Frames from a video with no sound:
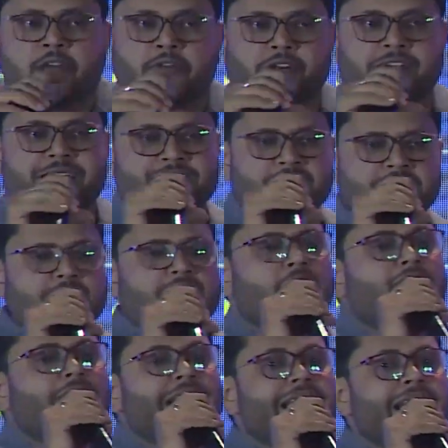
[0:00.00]
which doesn't
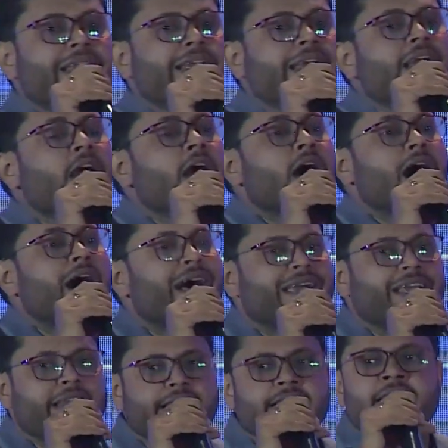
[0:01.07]
require any
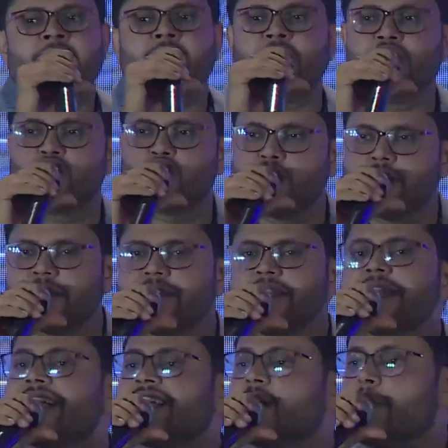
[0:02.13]
highly engineering
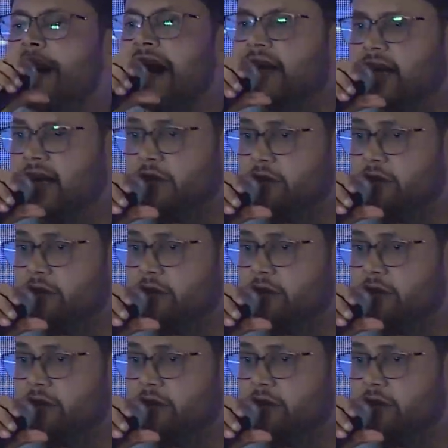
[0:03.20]
at the back end,